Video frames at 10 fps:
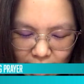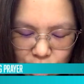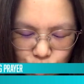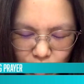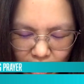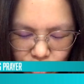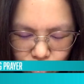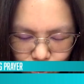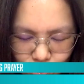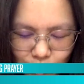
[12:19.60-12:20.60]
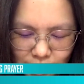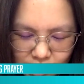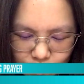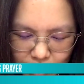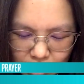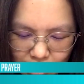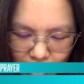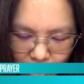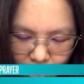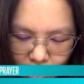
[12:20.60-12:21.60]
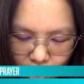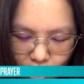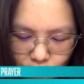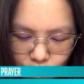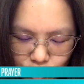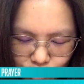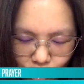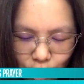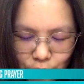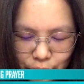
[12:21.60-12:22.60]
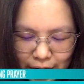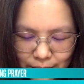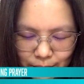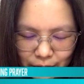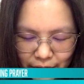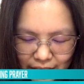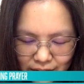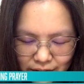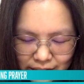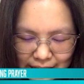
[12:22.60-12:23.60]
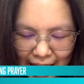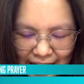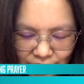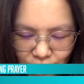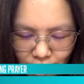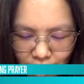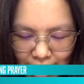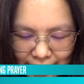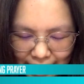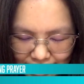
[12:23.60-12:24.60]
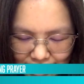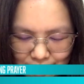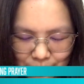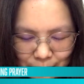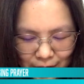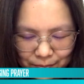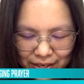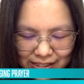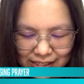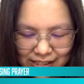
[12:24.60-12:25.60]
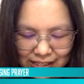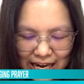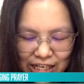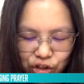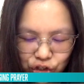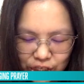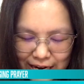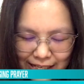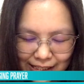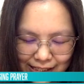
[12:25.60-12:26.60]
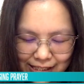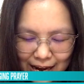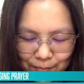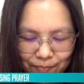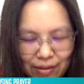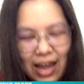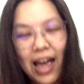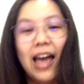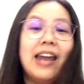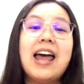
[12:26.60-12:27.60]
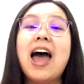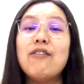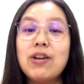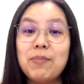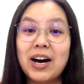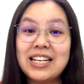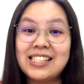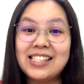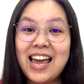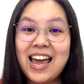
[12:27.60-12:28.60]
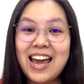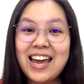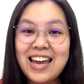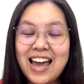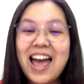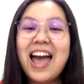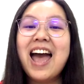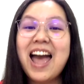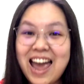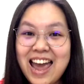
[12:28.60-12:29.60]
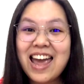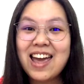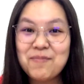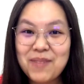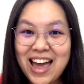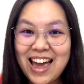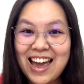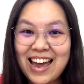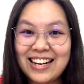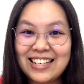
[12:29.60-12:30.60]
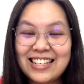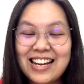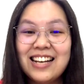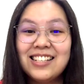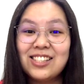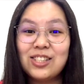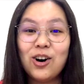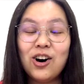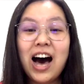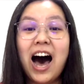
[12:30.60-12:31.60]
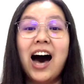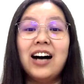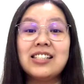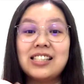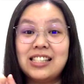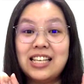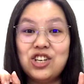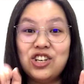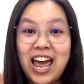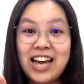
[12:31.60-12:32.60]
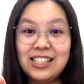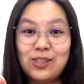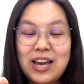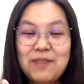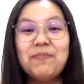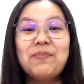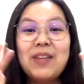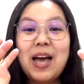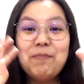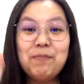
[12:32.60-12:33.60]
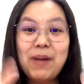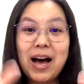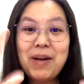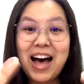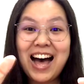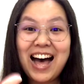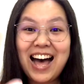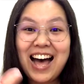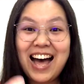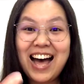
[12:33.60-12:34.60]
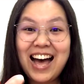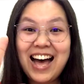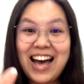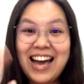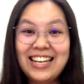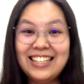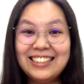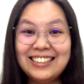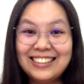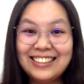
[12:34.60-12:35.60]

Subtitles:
you can use me for your great miracles and your kingdom purposes. In Jesus' name. And everybody say, Amen. So I'll see you next week. Bye-bye.